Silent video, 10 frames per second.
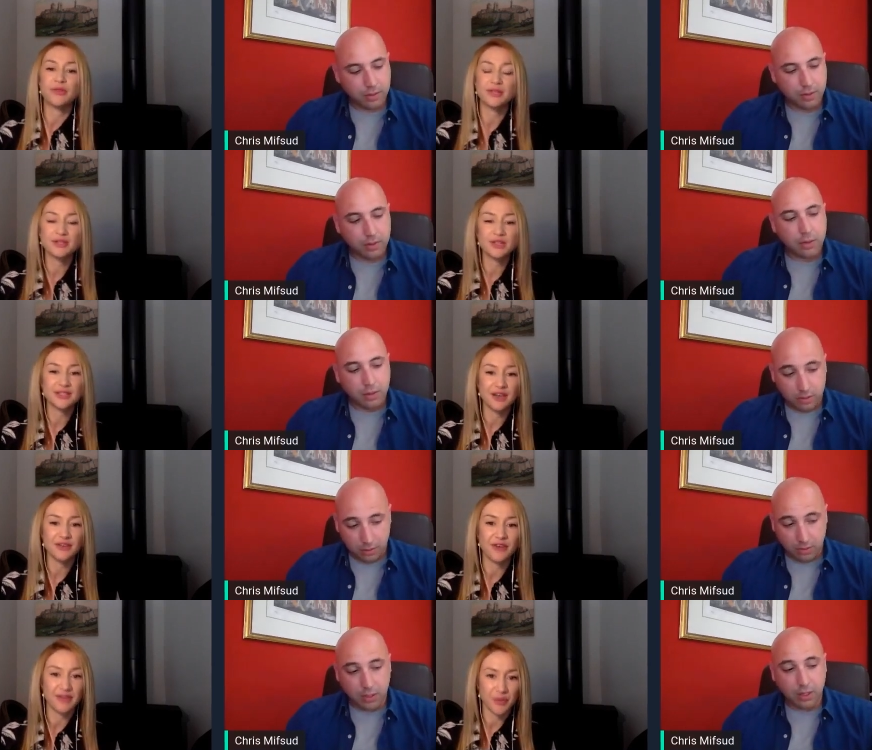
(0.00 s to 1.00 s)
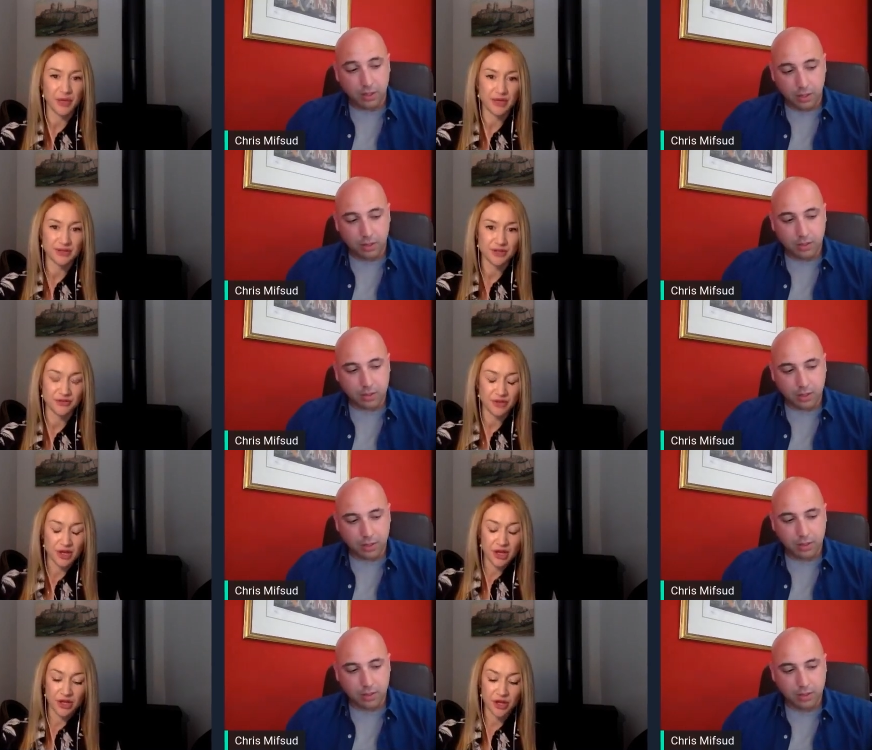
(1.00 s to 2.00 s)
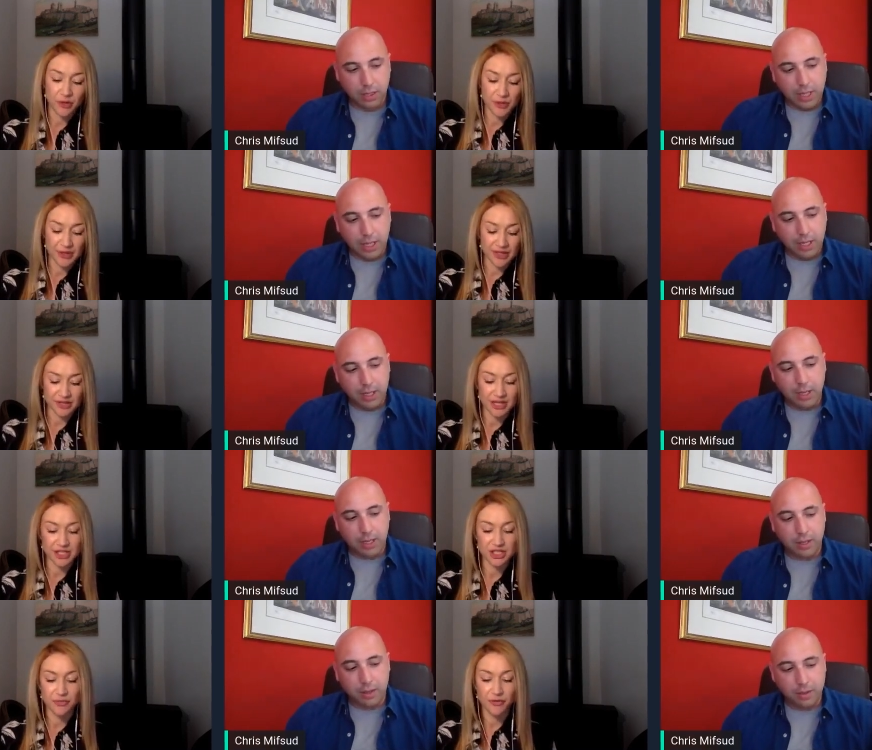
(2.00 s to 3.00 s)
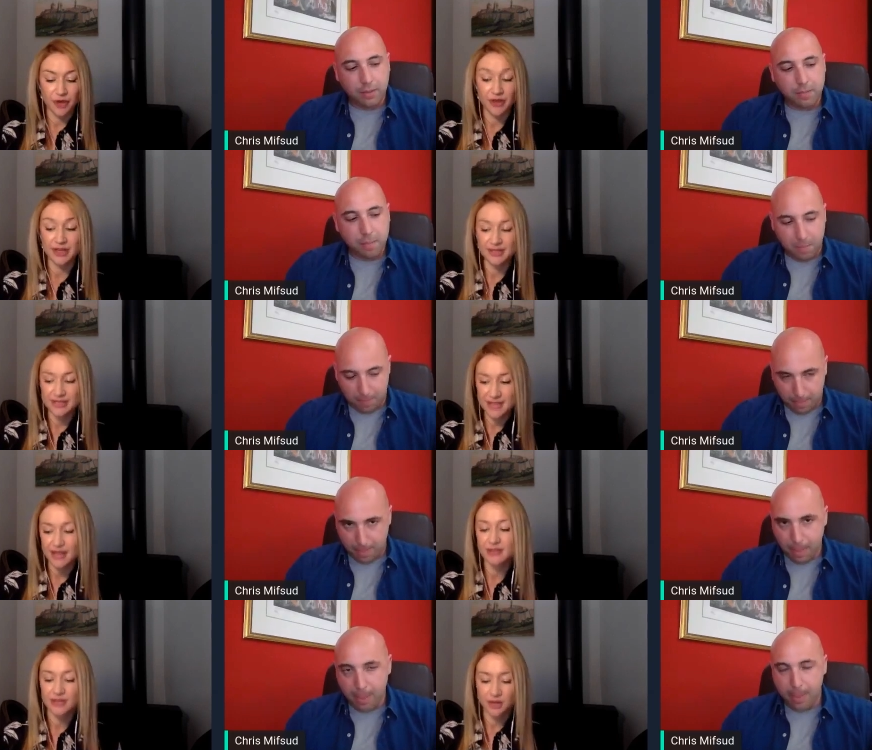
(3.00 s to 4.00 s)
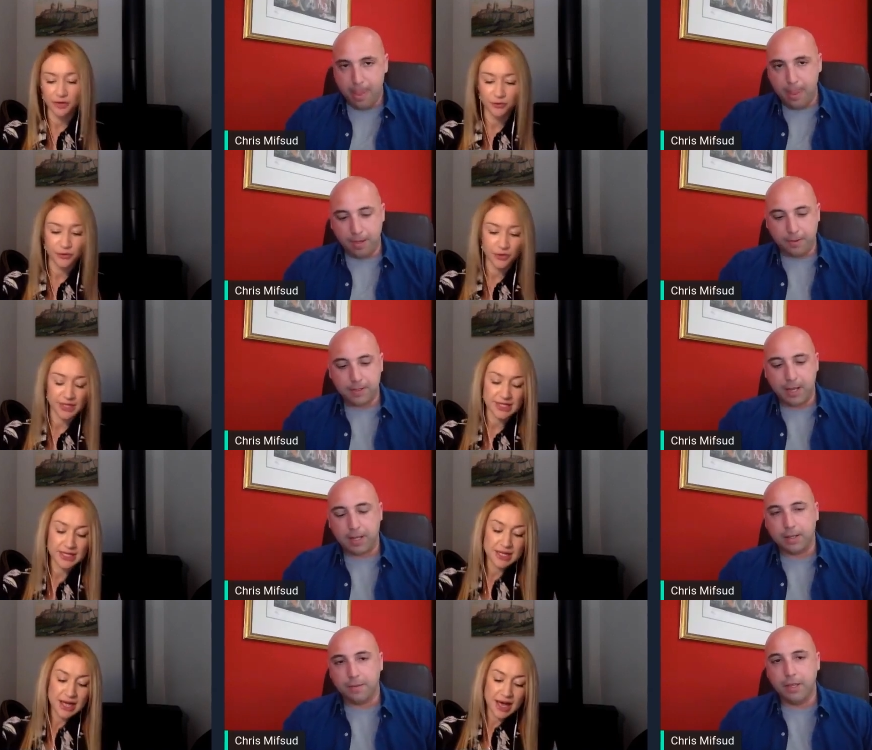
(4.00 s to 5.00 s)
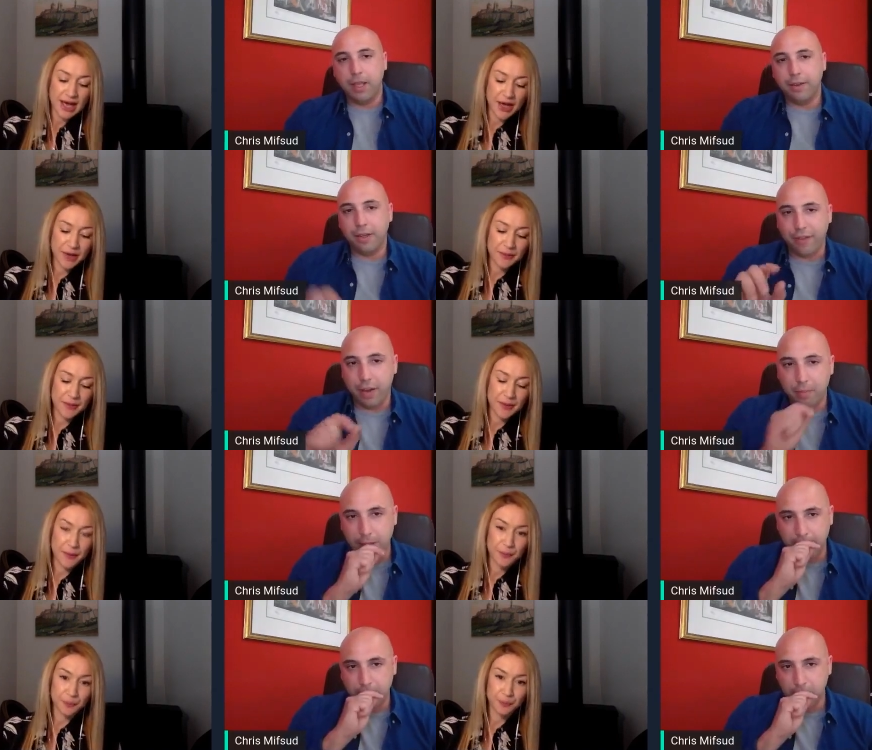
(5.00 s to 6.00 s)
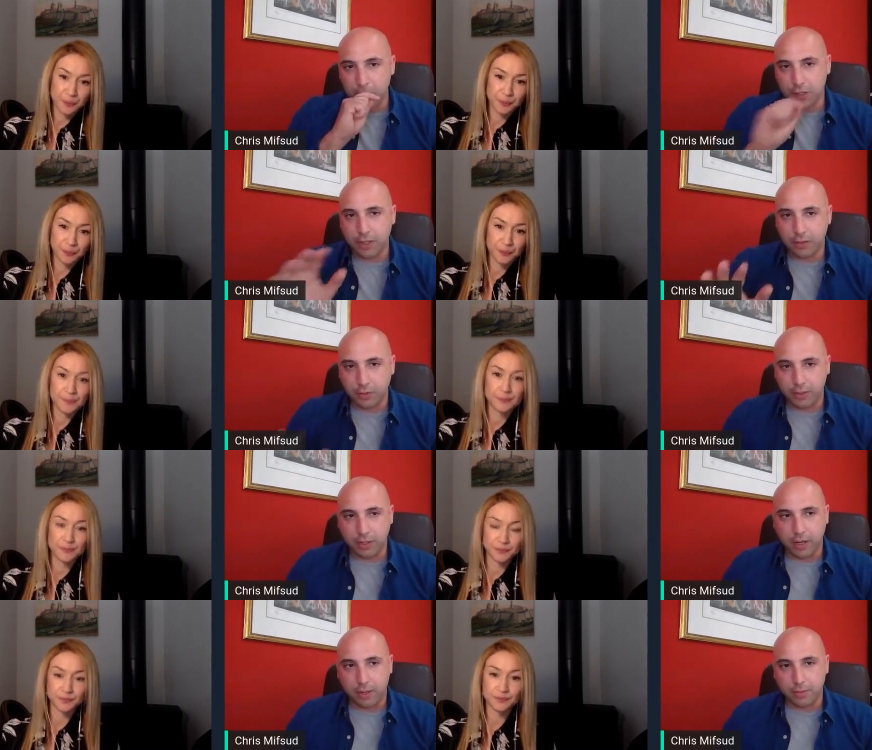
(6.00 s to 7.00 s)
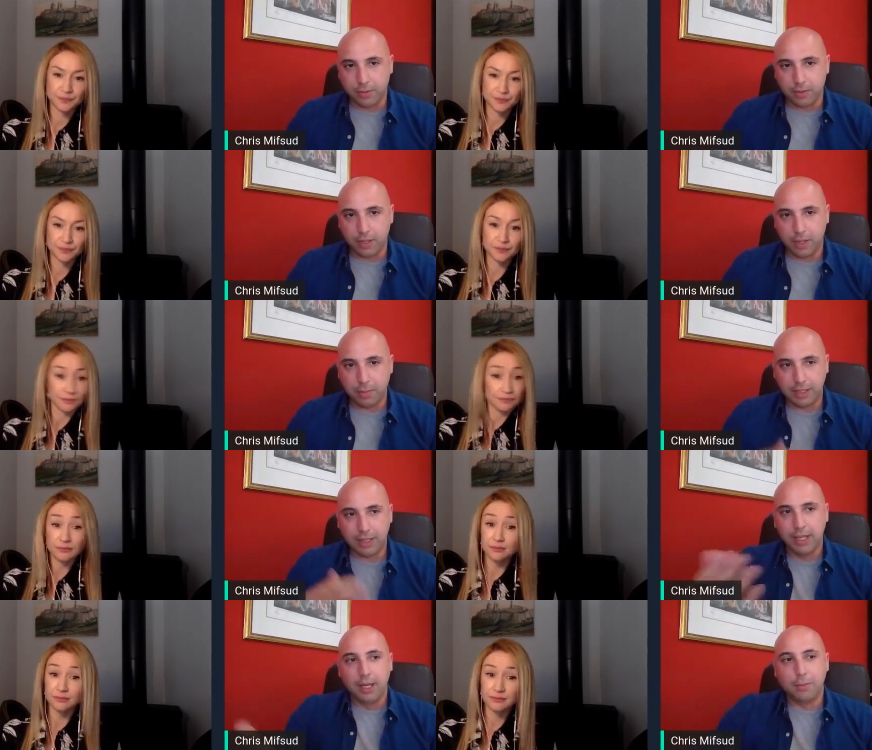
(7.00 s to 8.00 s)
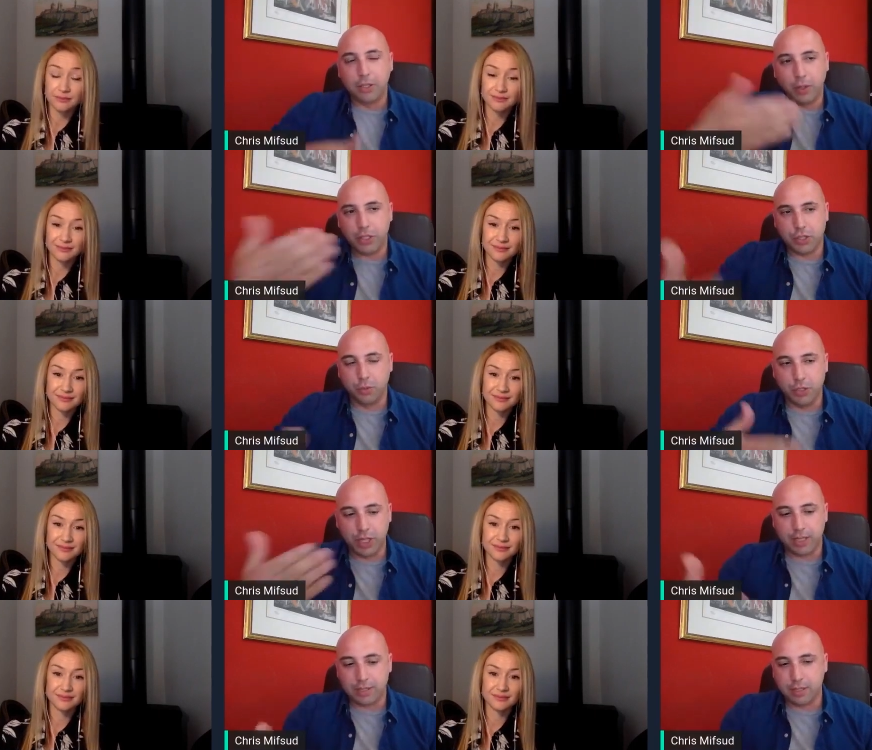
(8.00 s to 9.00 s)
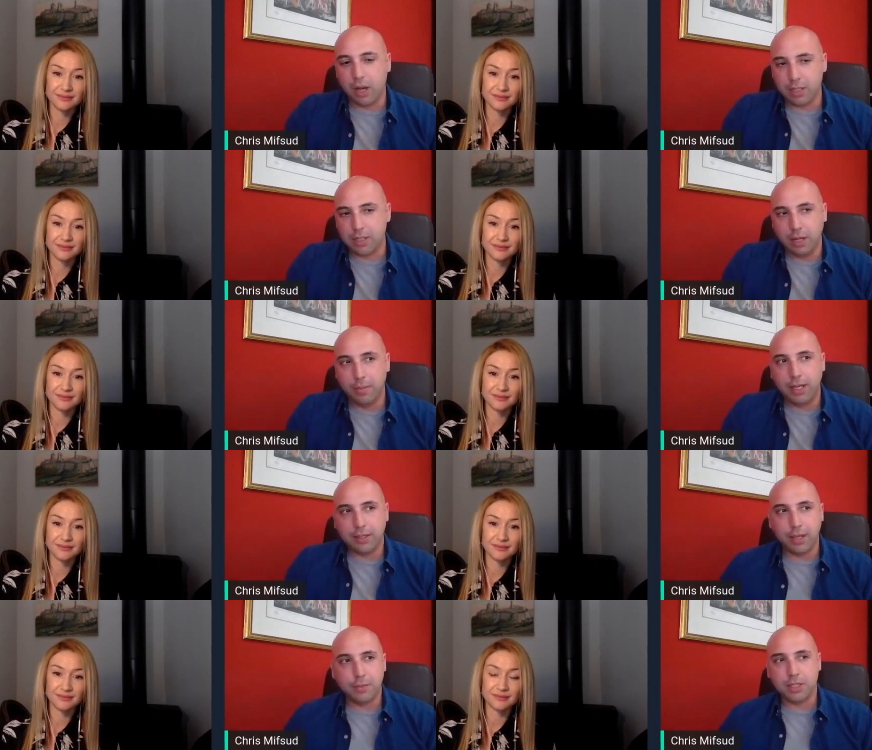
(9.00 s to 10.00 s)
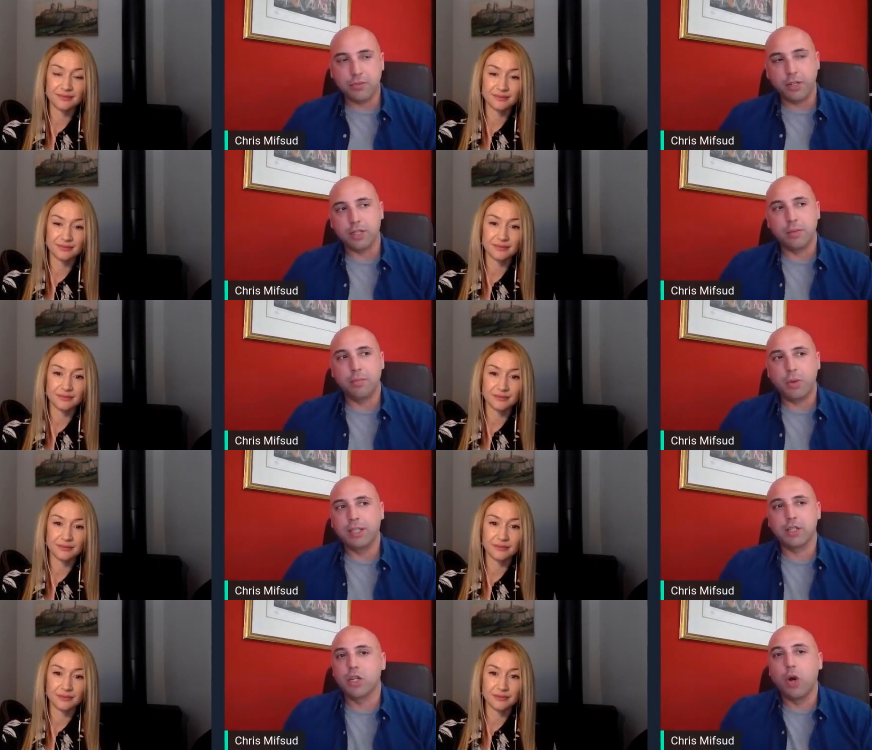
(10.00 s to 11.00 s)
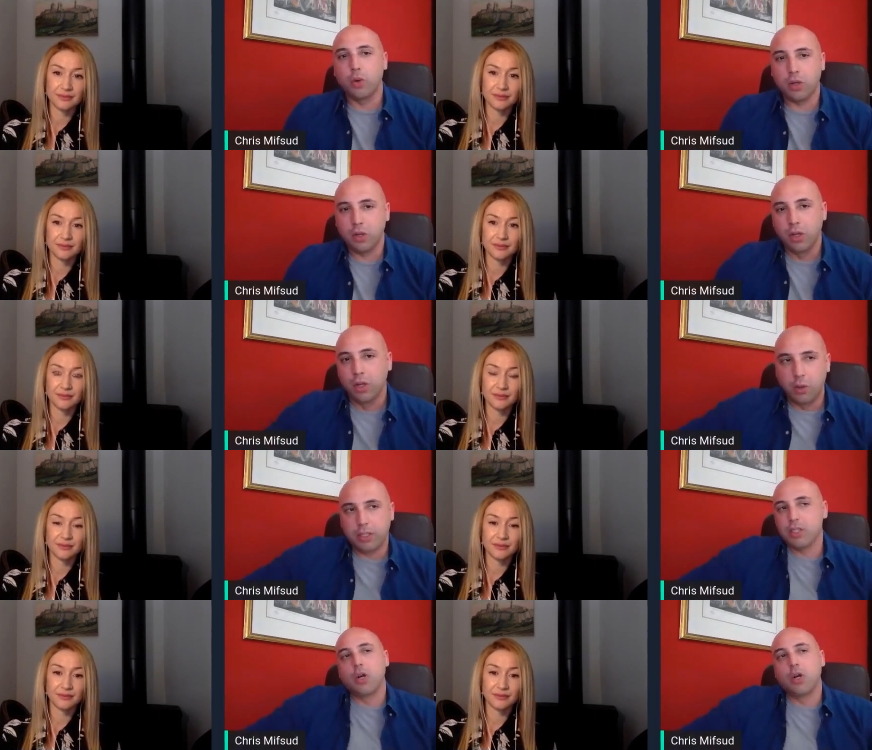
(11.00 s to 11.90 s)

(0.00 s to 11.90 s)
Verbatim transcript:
Speaker 1: things got tough, and then we can sort of you know build that relationship further into sales going forward. Um,
Speaker 2: Oh, sorry to interrupt, uh, but, the but the question which gets asked many times is, for example, why does Coke why does